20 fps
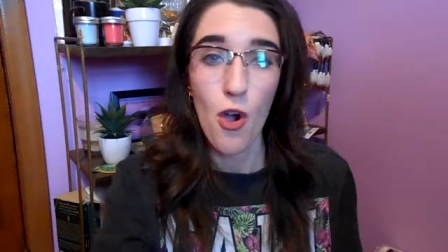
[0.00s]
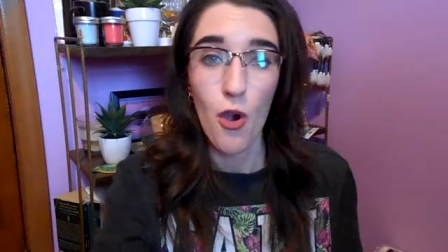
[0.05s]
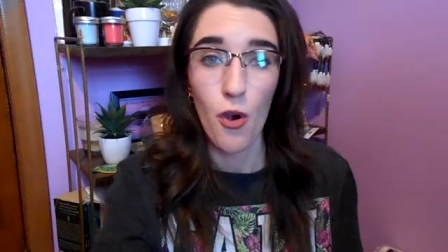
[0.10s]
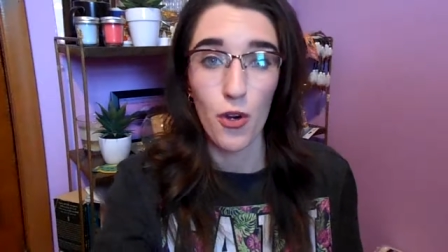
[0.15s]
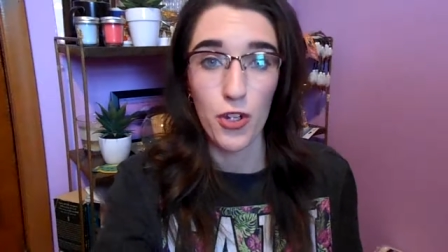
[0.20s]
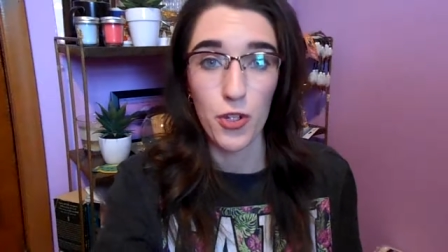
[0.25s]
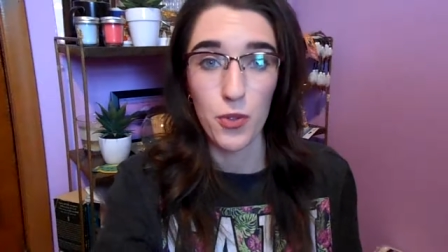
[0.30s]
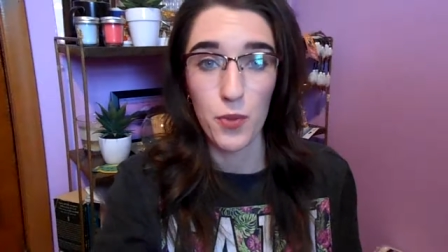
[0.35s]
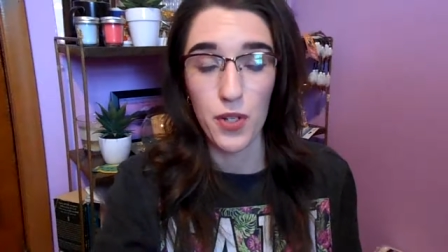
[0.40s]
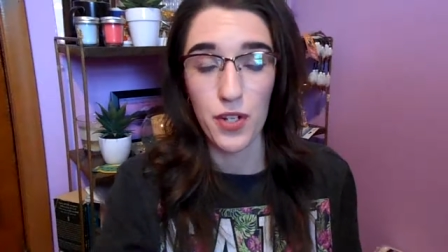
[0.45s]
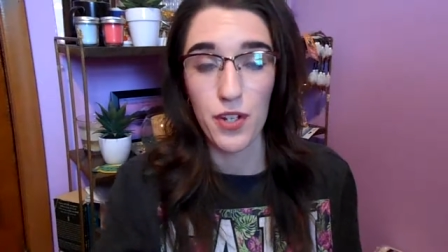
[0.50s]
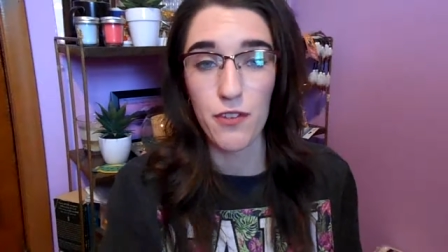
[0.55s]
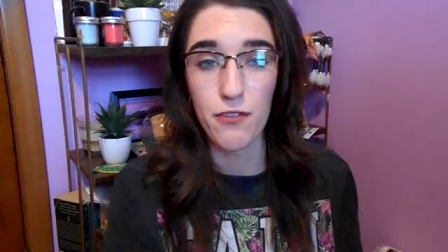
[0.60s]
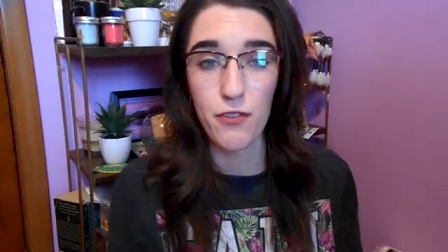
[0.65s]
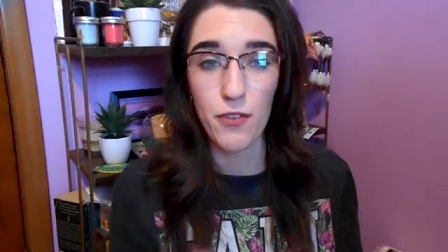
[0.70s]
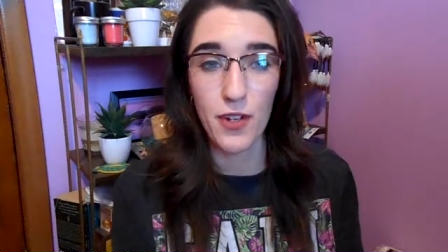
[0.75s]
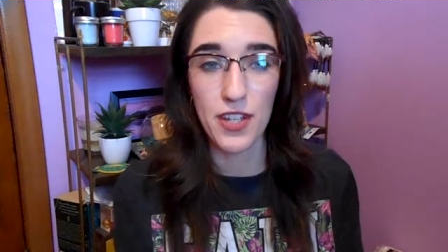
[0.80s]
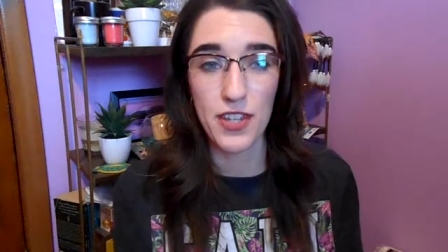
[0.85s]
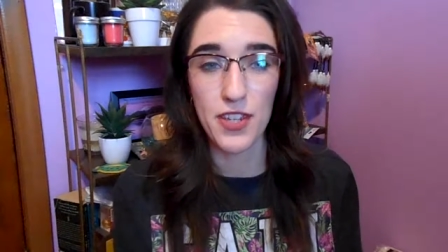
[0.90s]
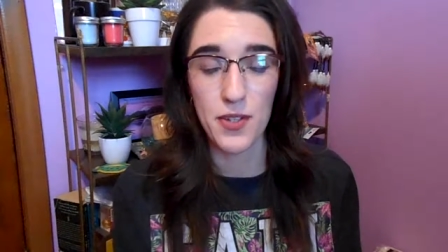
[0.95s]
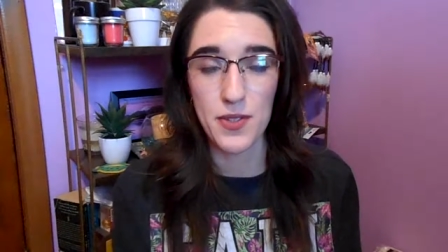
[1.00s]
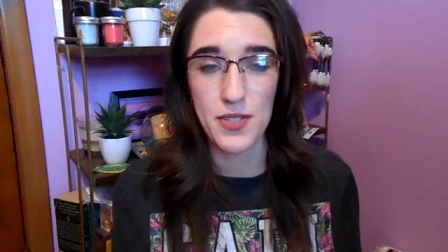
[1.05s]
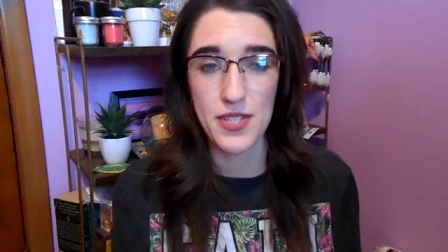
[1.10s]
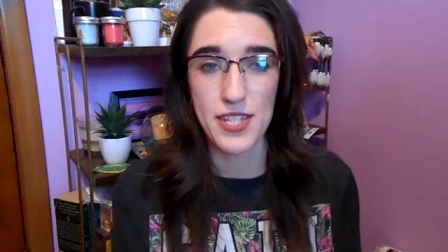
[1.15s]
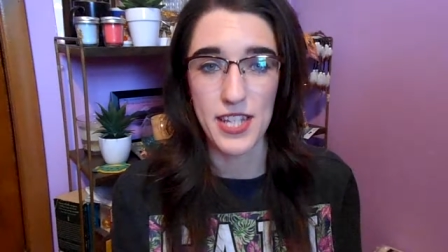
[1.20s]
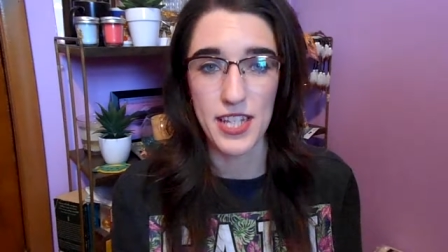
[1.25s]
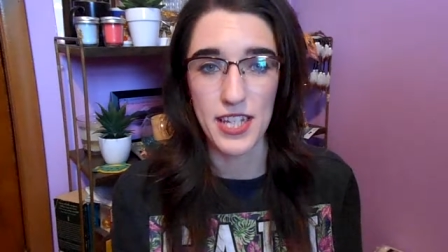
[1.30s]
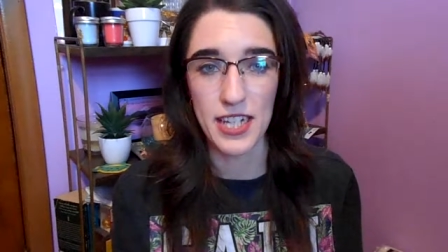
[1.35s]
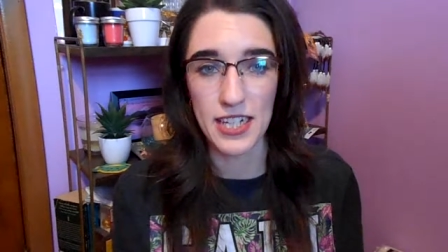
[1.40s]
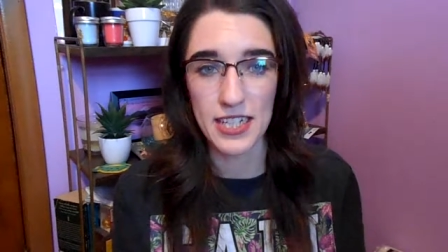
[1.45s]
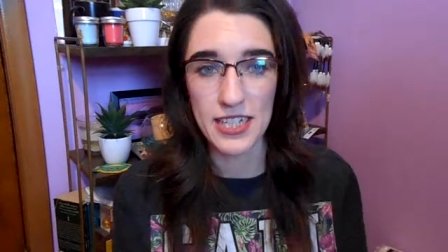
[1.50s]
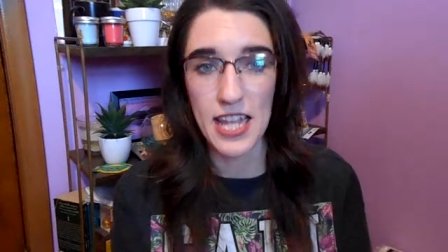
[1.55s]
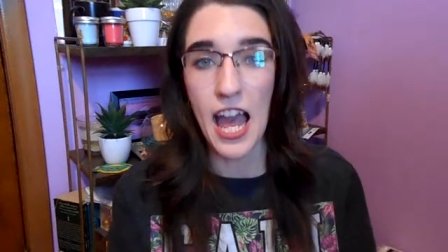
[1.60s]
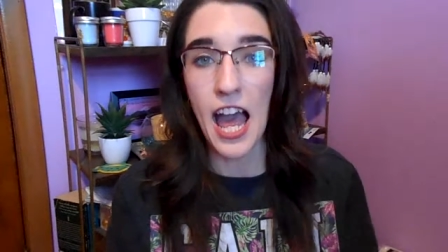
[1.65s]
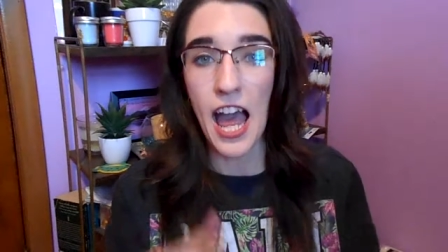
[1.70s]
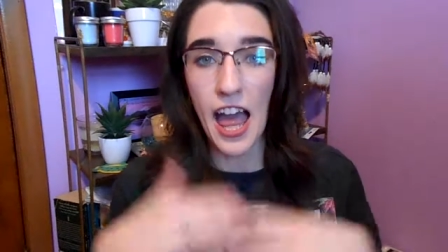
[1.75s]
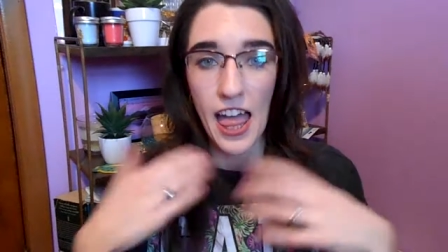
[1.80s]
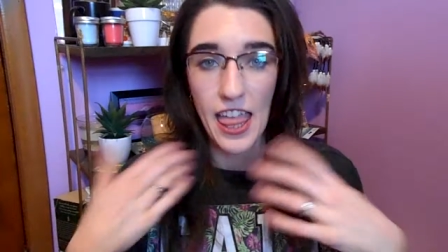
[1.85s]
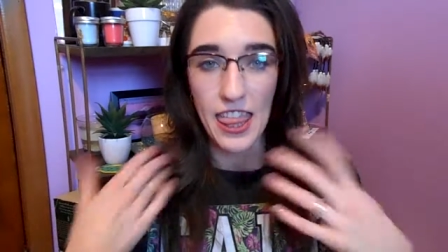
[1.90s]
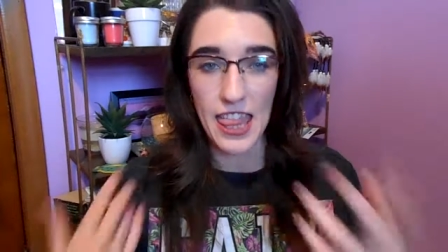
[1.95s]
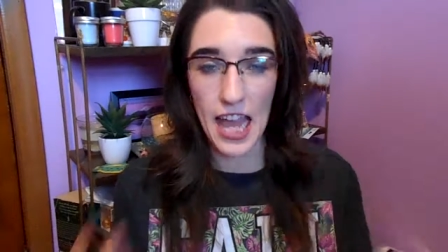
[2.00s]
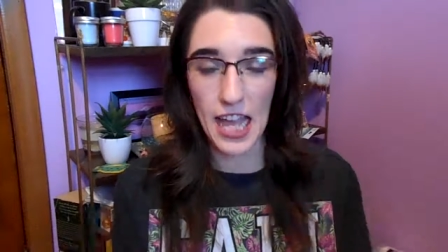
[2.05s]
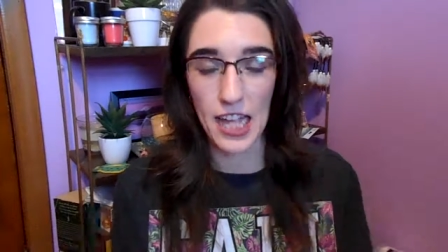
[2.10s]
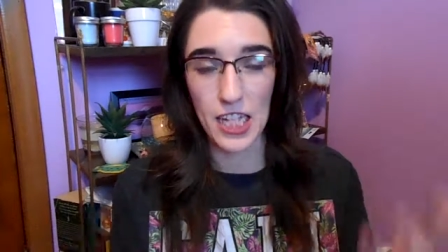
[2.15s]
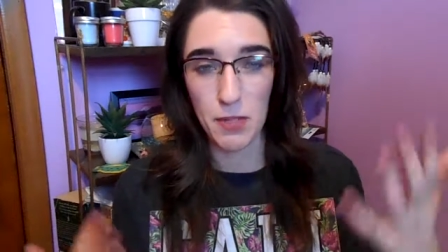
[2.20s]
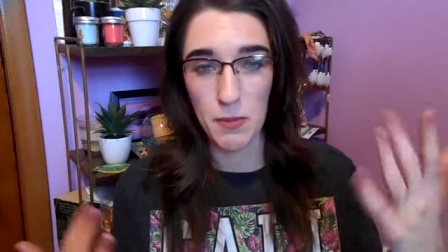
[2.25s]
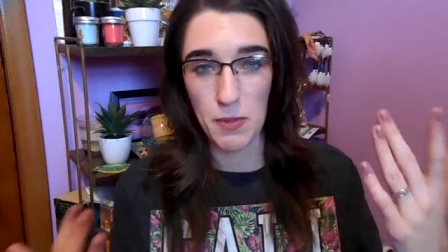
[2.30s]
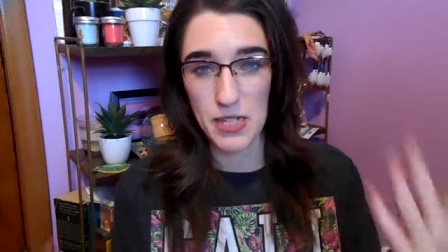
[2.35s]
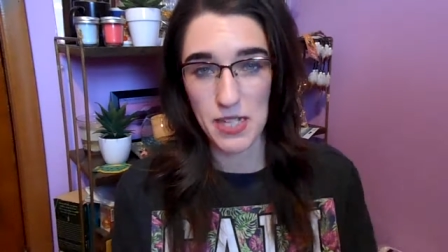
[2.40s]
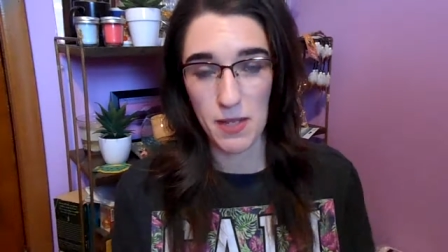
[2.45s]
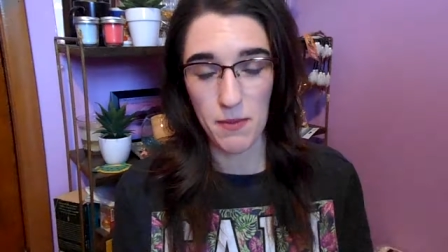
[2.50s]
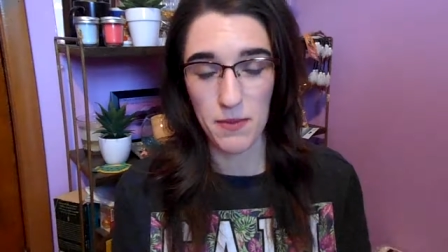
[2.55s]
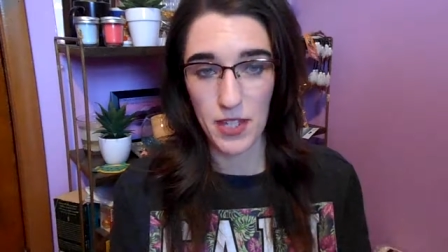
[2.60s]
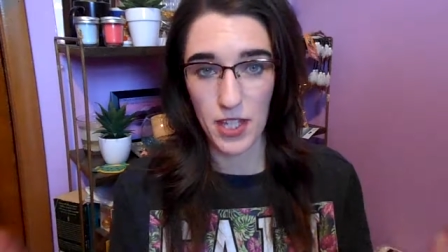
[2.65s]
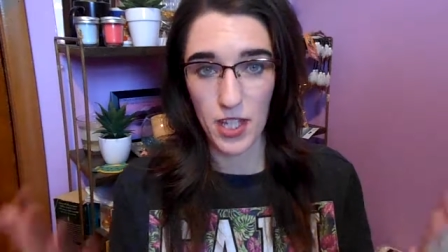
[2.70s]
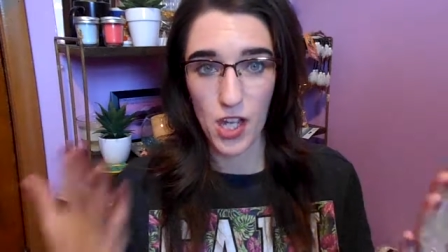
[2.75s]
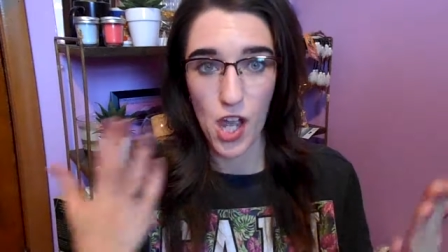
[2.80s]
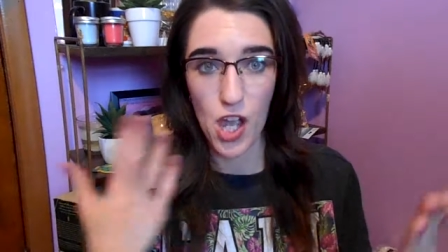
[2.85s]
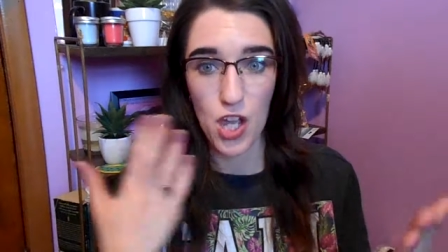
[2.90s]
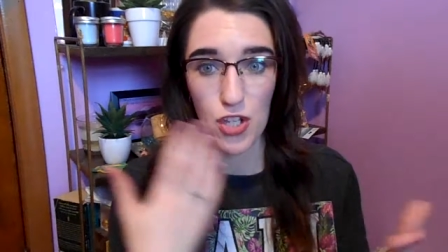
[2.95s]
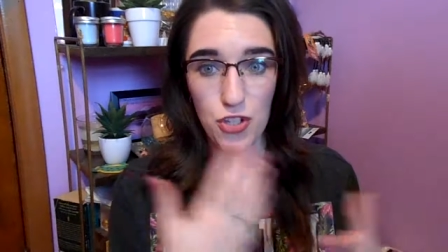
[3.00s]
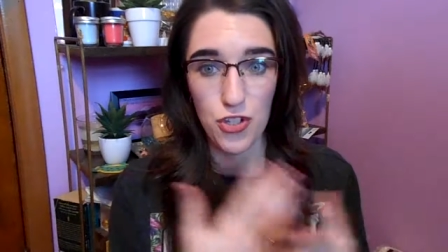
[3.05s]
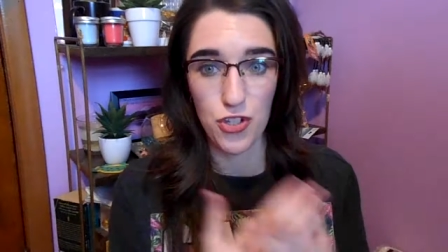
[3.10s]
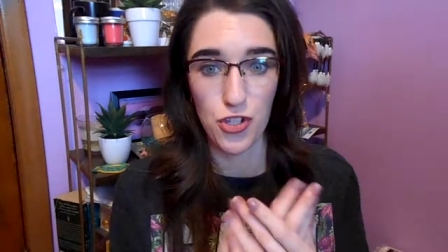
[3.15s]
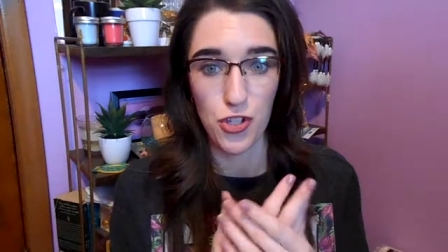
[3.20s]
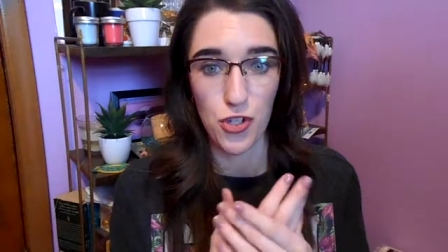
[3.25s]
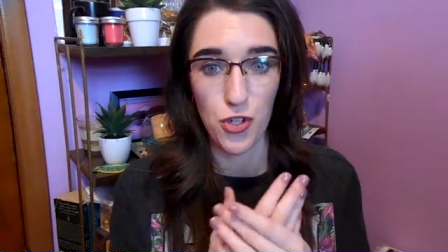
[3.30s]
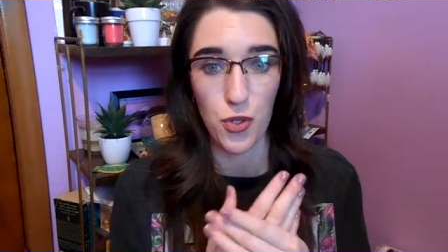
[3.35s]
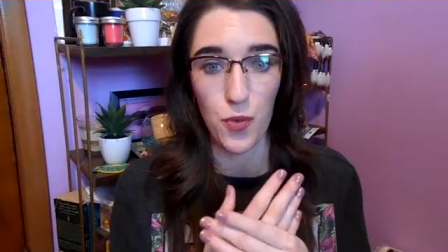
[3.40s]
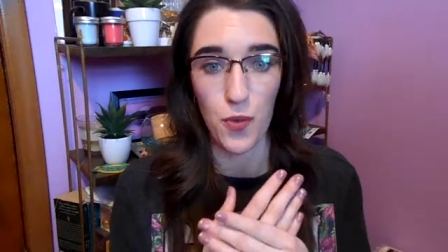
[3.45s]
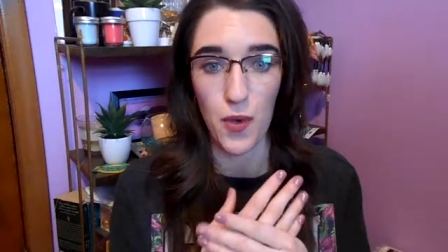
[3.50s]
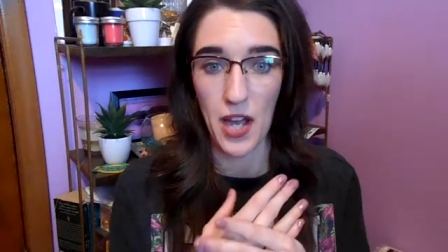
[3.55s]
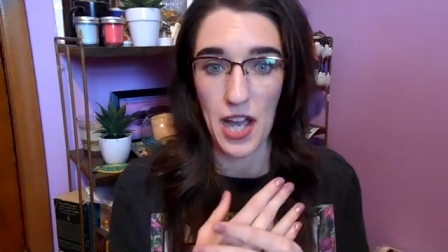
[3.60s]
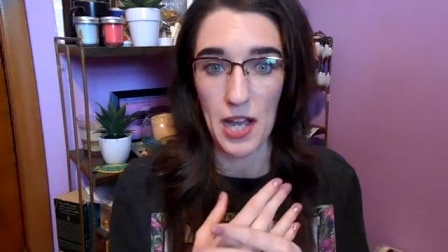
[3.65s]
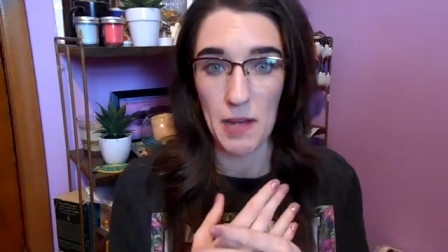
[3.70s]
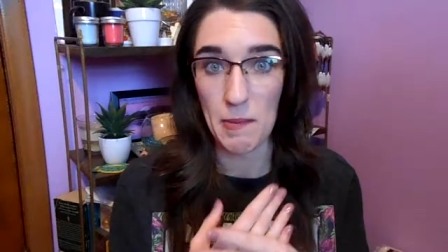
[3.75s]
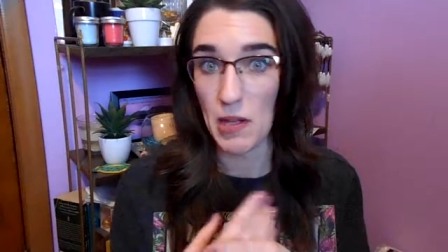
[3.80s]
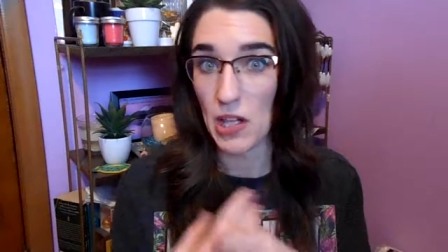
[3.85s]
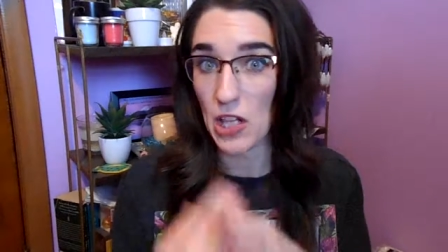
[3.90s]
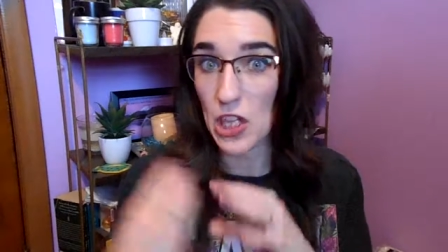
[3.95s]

or you want to avoid those things that could be something to um,